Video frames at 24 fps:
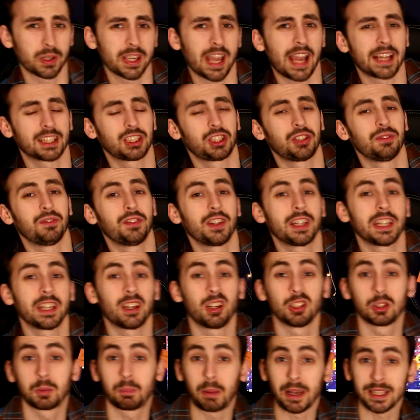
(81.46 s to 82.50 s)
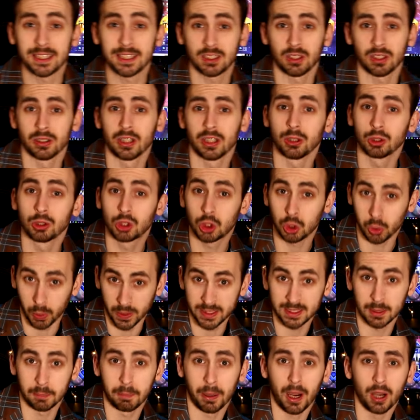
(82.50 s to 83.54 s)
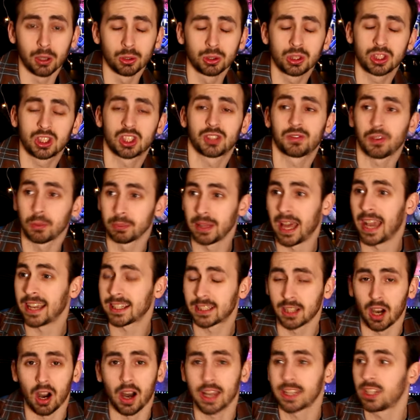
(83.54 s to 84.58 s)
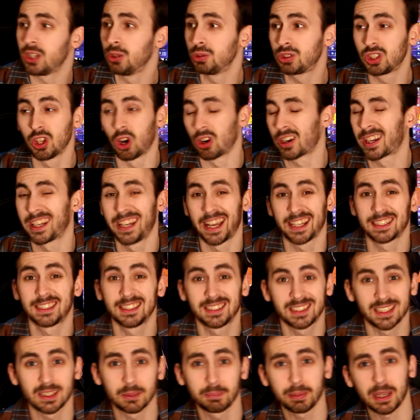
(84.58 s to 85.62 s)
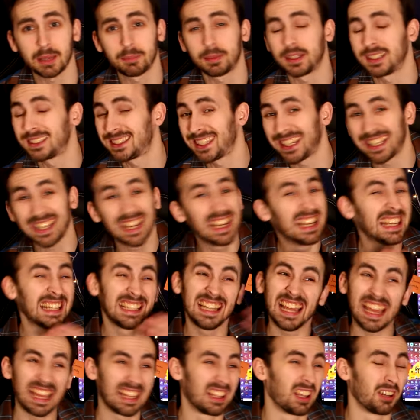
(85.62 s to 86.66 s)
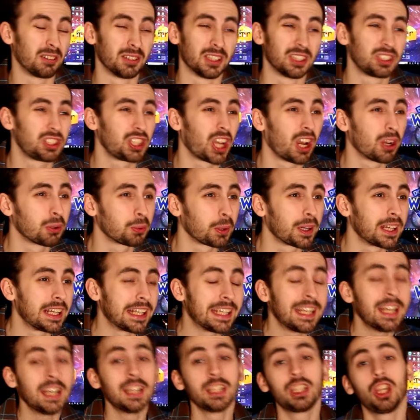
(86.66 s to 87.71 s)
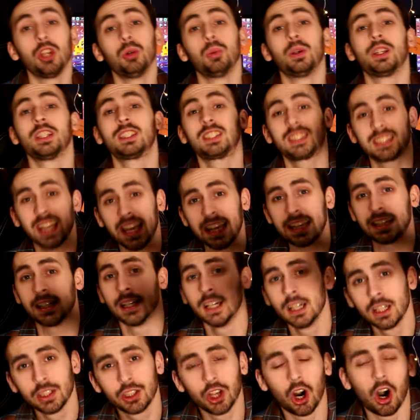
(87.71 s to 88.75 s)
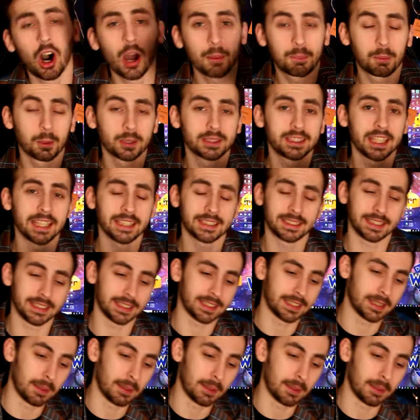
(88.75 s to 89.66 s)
reaction videos based on those Twitter posts from that guy who's not connected to the BBC, let alone the show, really, you would have seen that I predicted